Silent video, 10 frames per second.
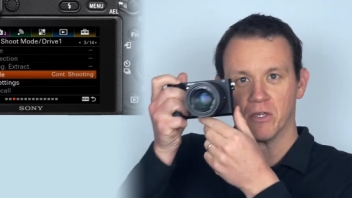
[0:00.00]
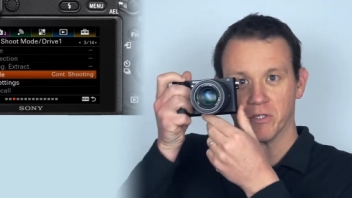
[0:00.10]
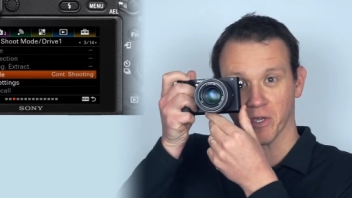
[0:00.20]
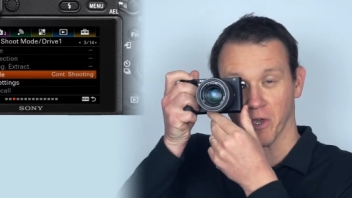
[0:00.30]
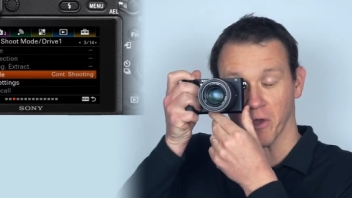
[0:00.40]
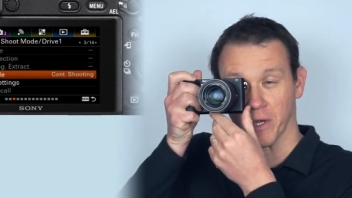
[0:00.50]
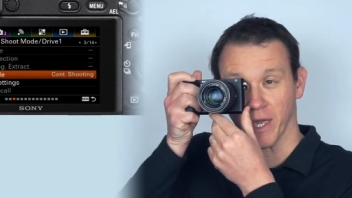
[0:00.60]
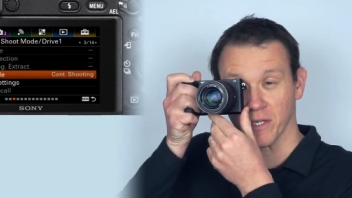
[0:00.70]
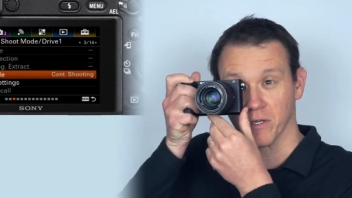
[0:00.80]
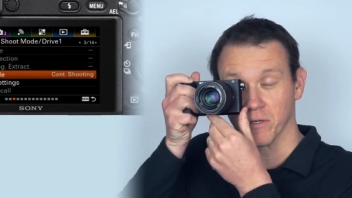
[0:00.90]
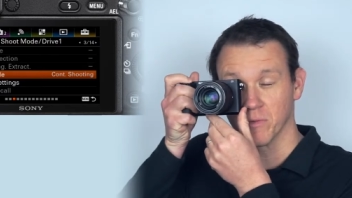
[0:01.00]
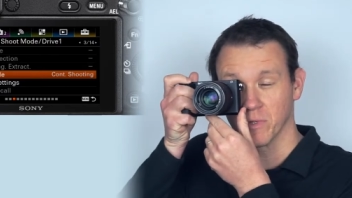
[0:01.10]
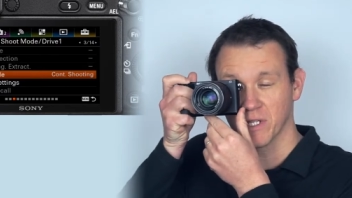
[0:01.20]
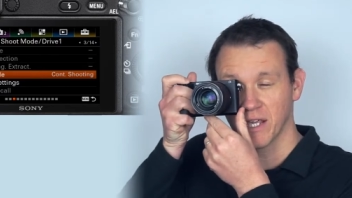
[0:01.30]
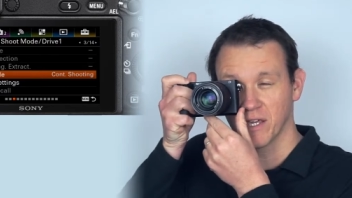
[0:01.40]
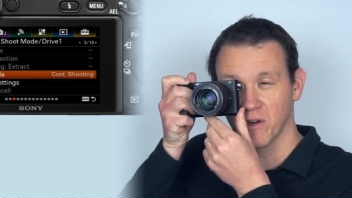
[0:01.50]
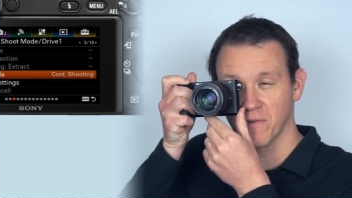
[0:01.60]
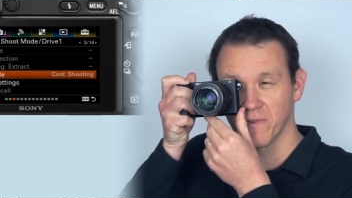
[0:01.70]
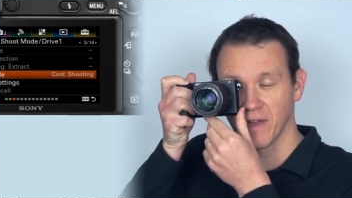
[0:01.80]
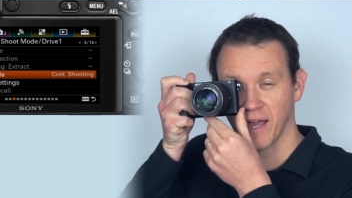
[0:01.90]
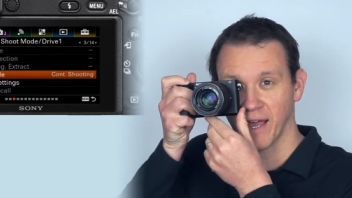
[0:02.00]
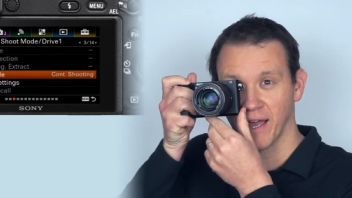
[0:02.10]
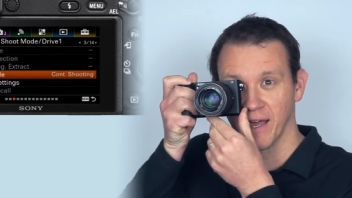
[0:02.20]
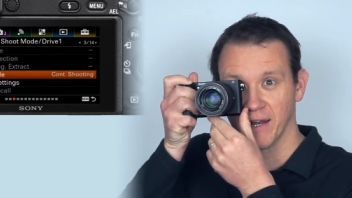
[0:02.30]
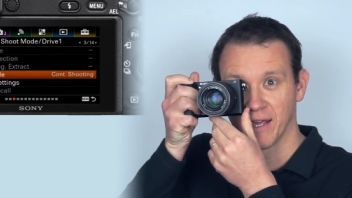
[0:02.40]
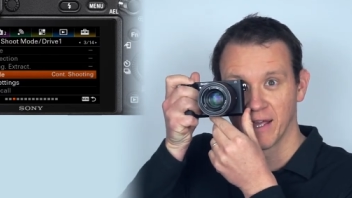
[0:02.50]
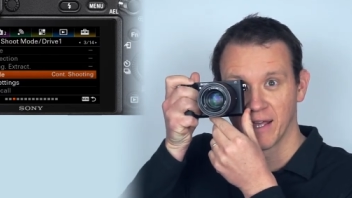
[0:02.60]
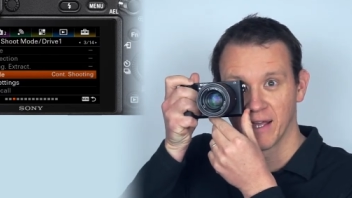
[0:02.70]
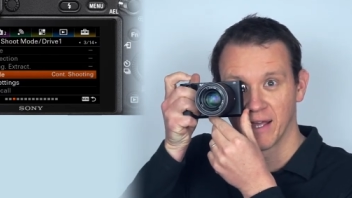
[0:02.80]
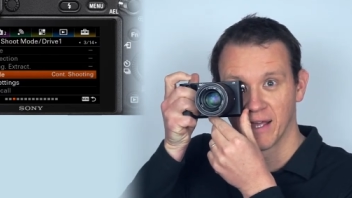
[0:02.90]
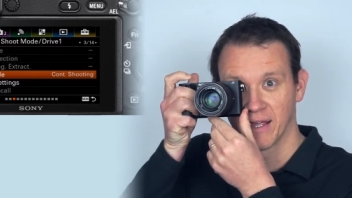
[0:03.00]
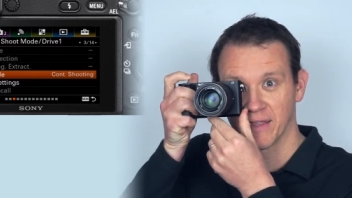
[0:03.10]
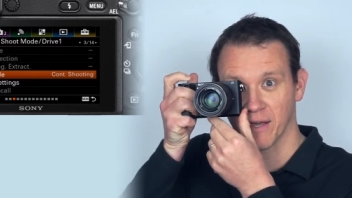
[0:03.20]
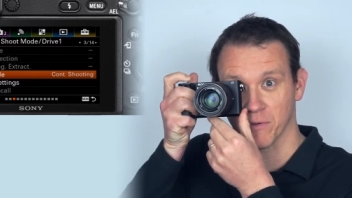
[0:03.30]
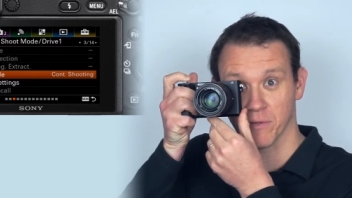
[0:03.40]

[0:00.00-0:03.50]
So, okay, so someone's taking off and that was